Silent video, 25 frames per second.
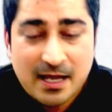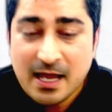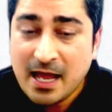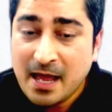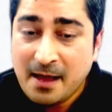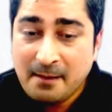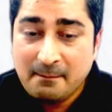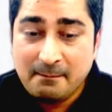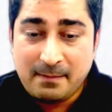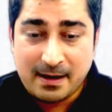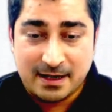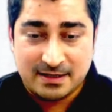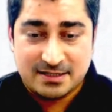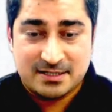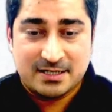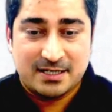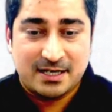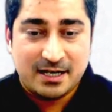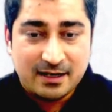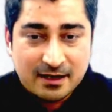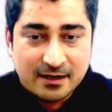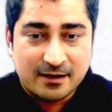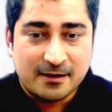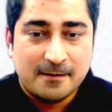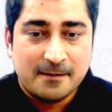But
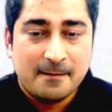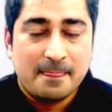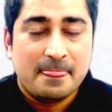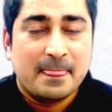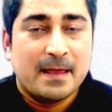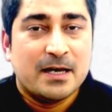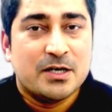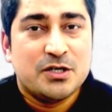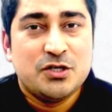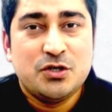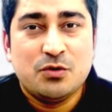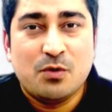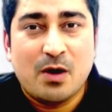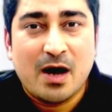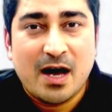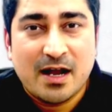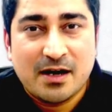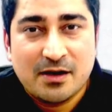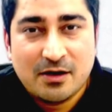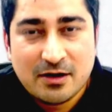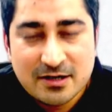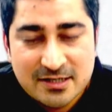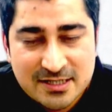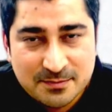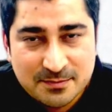here you are
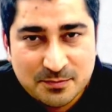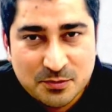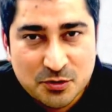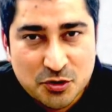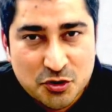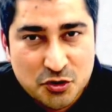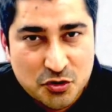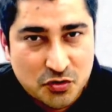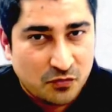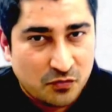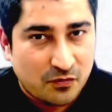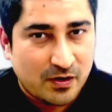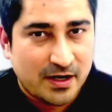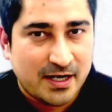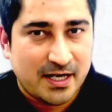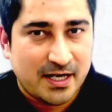not supposed to worry